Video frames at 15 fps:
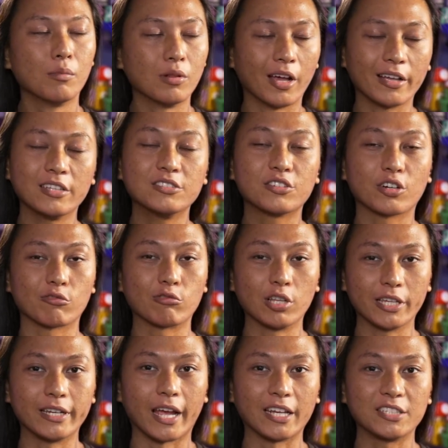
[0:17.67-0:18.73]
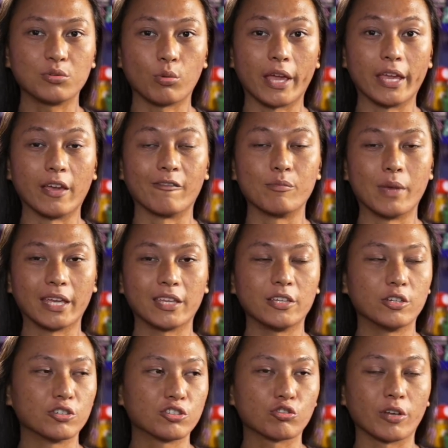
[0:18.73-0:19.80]
plugins are a really nice way of making
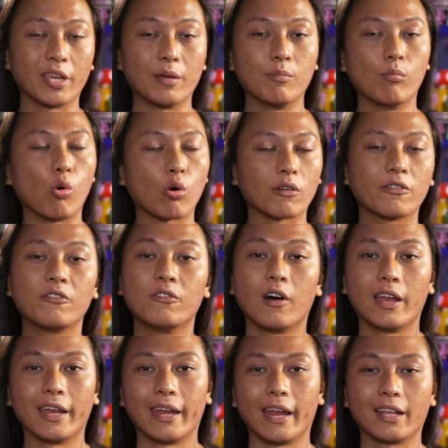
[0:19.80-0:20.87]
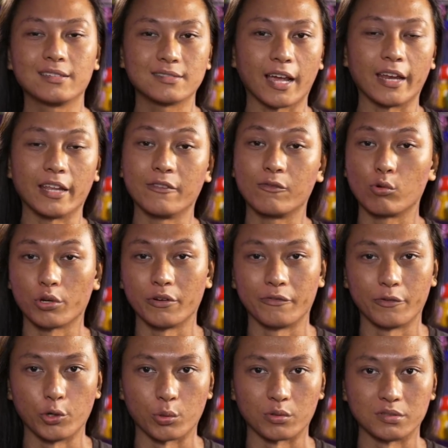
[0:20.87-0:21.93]
your stream more fun and exciting for your
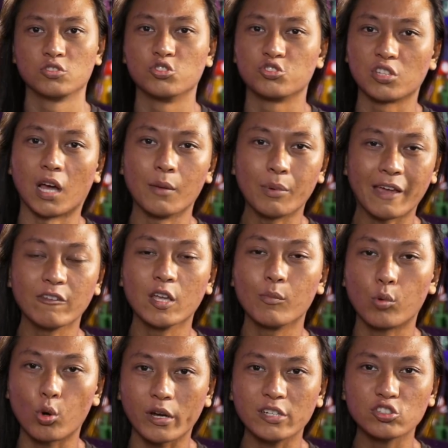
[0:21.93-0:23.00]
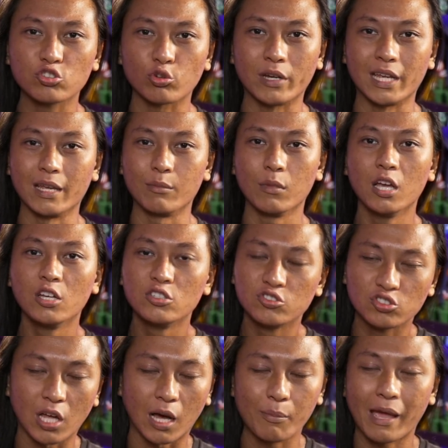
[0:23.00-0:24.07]
viewers. So stop having a boring stream,
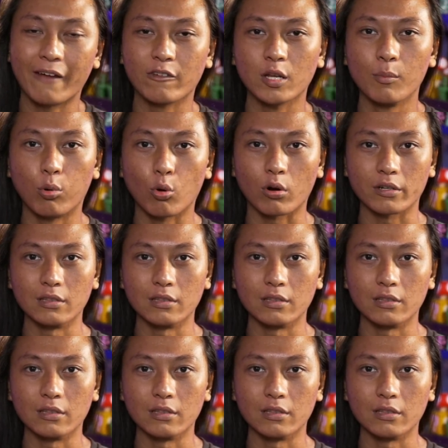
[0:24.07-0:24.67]
stop having a boring